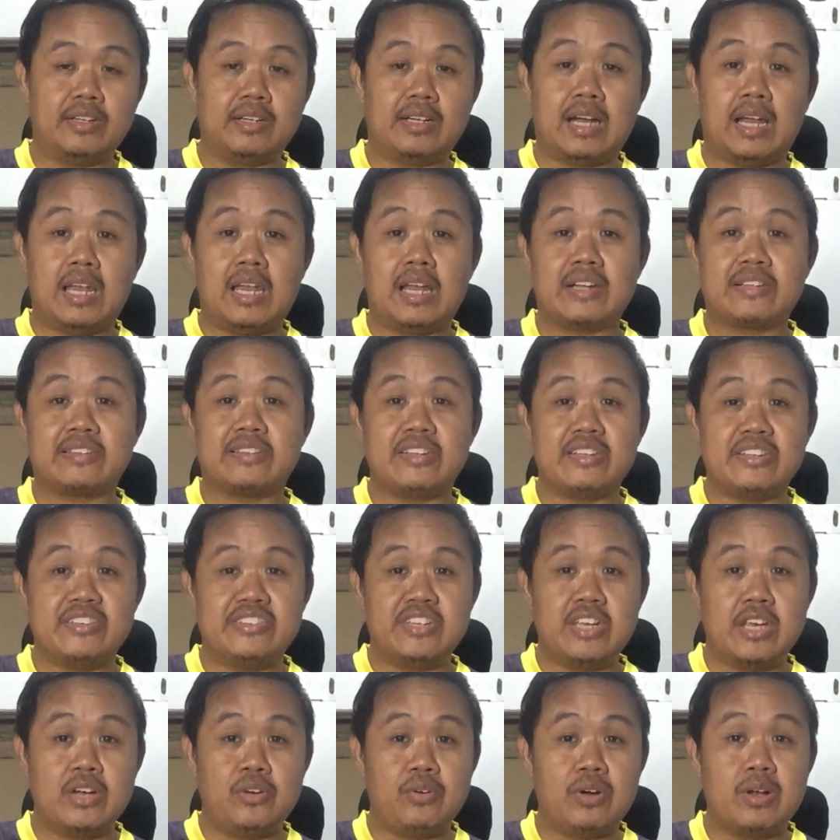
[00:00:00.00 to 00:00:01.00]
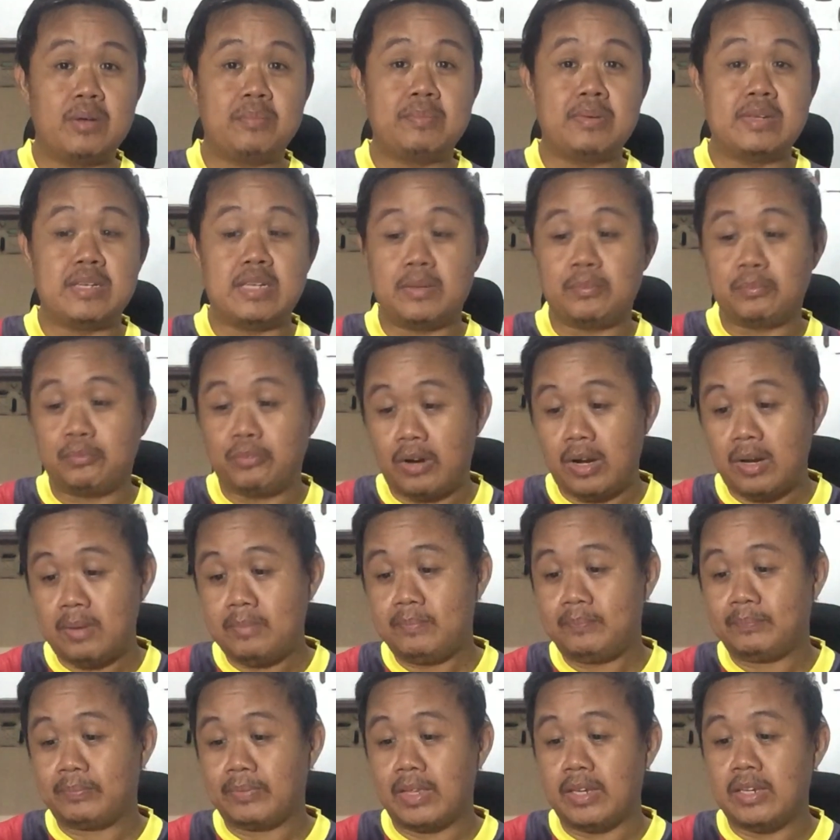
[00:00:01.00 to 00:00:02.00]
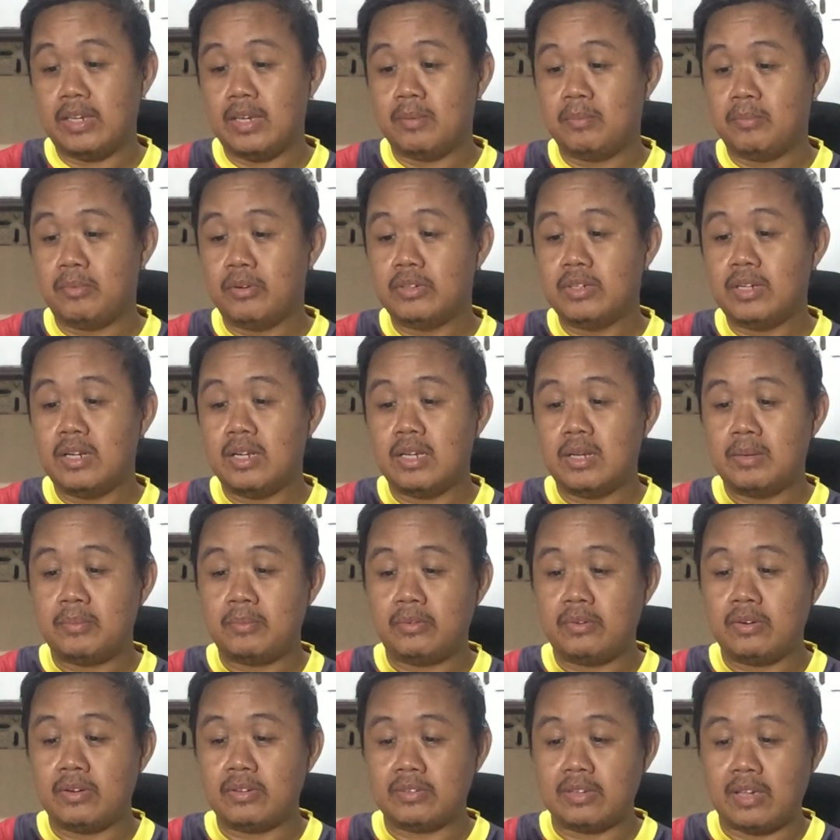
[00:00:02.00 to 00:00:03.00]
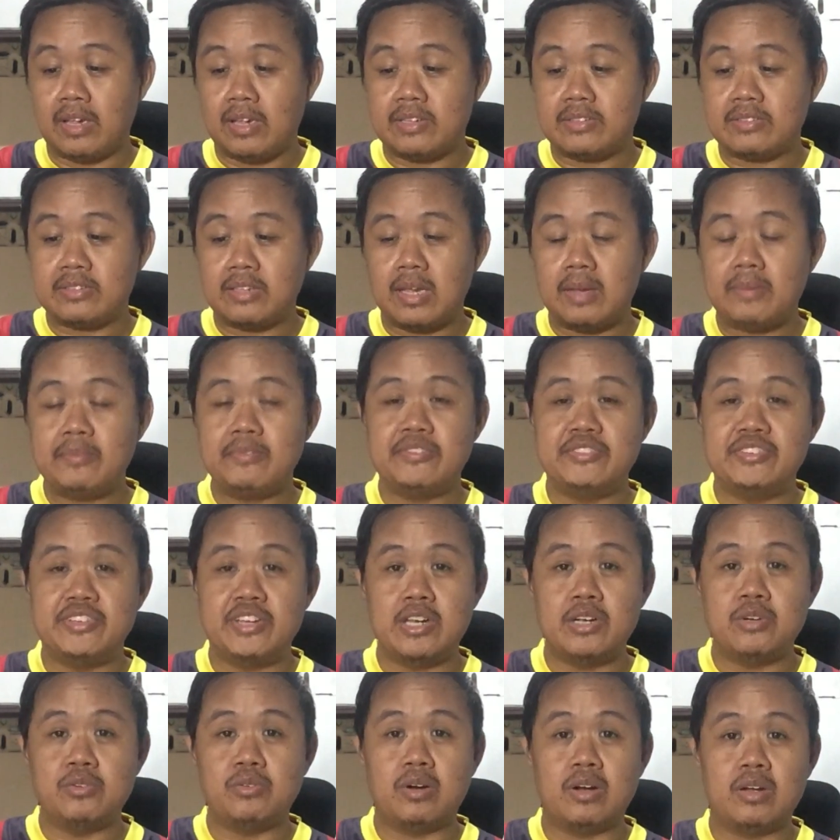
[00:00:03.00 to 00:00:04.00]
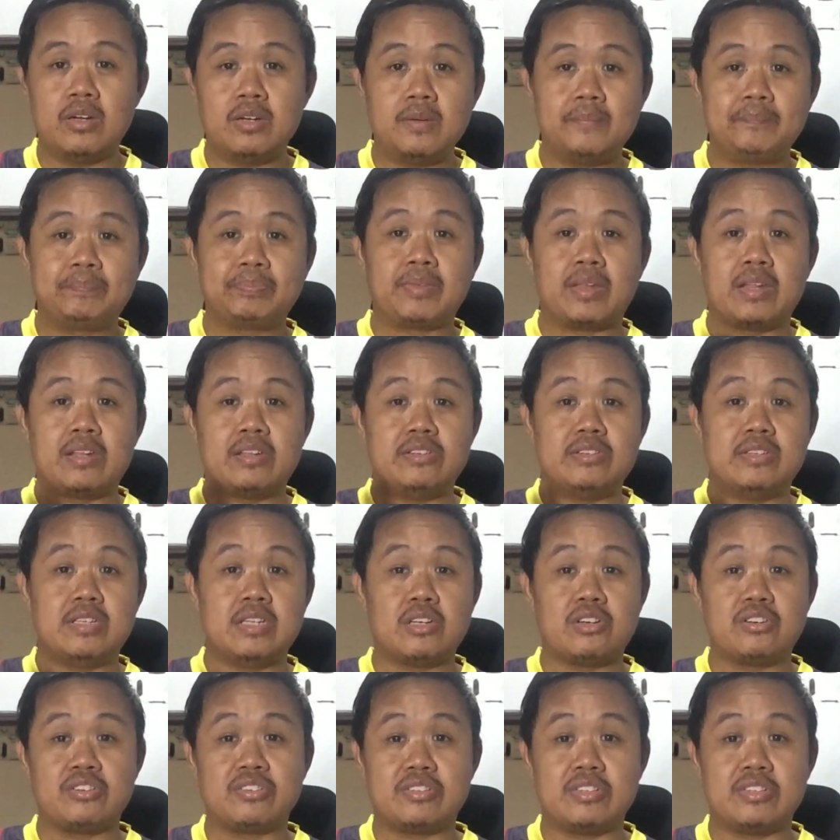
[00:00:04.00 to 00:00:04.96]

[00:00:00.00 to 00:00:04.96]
Galaxy J1 Mini Prime, and the model number is SMJ106B. So